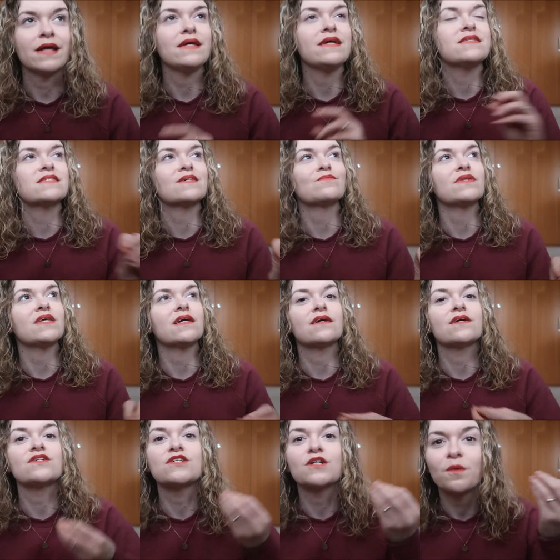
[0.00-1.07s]
I need something
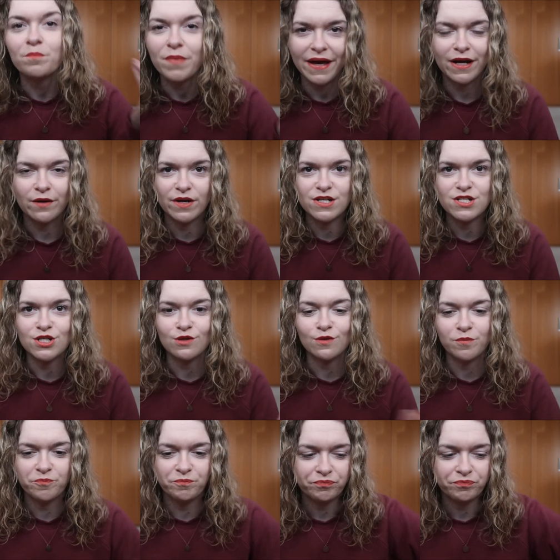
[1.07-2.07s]
to compare it to.